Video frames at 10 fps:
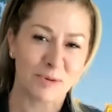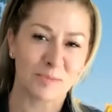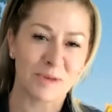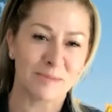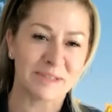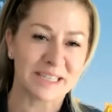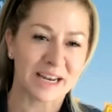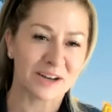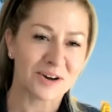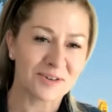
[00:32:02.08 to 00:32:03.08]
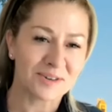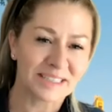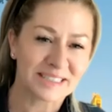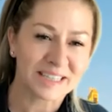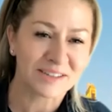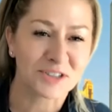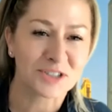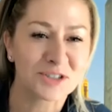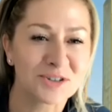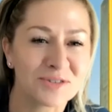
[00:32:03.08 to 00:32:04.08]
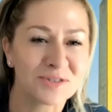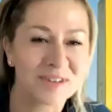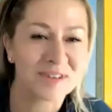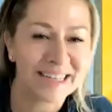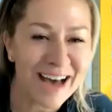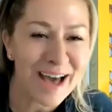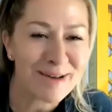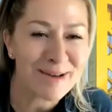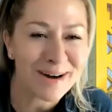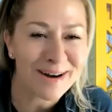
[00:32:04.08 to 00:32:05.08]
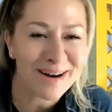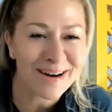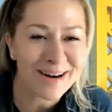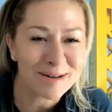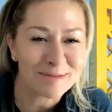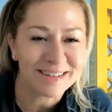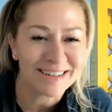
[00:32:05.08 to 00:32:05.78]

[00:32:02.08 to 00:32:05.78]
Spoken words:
Poor baby's got a cone on his head for 2 weeks. Hi, Bob.